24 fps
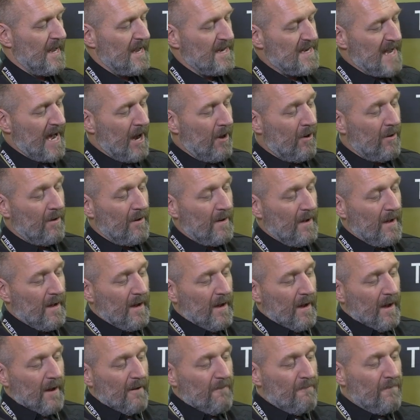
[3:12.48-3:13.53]
Now,
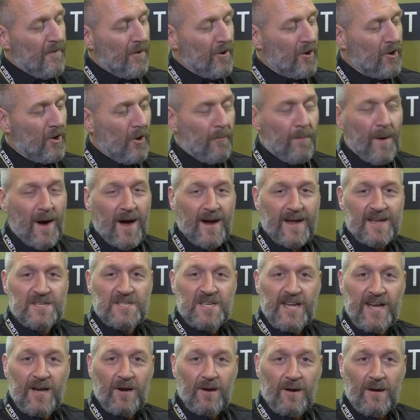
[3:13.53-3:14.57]
vertical pockets
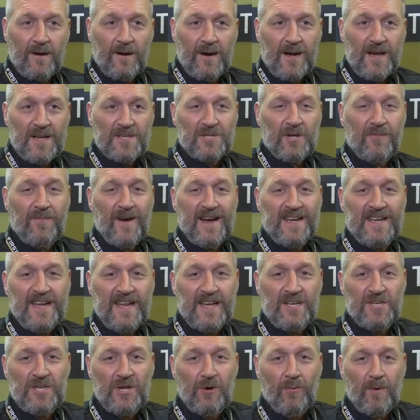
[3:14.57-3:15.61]
here, so if I
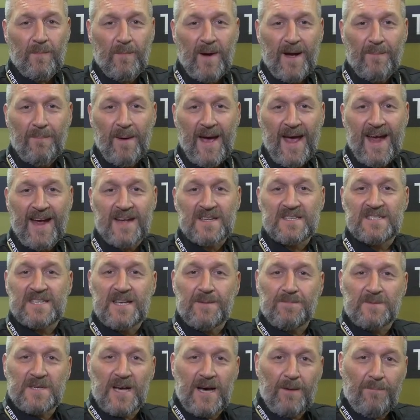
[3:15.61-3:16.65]
need to, when my bag is
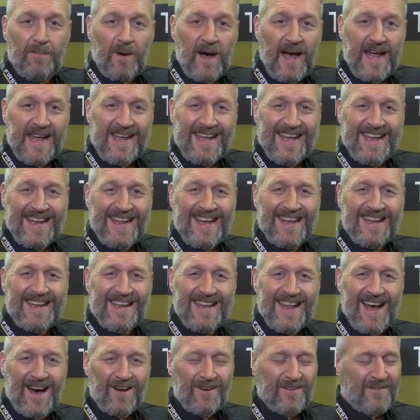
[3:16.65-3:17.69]
zipped up, I can get in
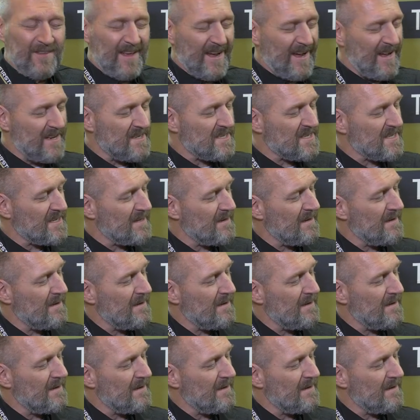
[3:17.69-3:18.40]
and out of that